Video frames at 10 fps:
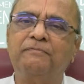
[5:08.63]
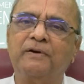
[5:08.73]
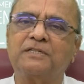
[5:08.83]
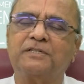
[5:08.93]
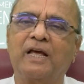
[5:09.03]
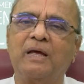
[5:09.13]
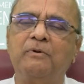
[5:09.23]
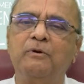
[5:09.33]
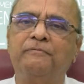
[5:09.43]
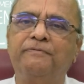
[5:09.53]
first time
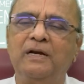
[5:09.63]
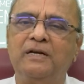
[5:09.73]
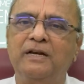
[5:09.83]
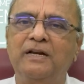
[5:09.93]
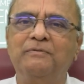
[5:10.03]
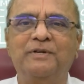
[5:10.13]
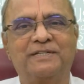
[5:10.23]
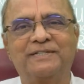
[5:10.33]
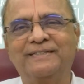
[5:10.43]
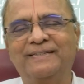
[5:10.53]
you felt
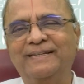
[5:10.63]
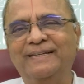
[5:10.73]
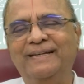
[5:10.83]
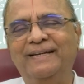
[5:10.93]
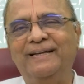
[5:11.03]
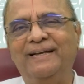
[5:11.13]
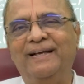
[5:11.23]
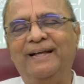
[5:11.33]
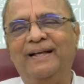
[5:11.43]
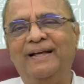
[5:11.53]
nervous.
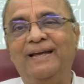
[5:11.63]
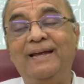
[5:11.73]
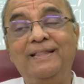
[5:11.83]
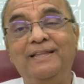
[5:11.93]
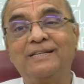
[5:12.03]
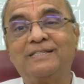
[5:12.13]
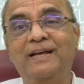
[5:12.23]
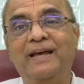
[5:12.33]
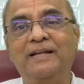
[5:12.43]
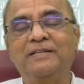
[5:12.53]
In this
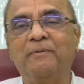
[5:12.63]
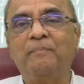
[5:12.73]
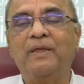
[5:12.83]
stage,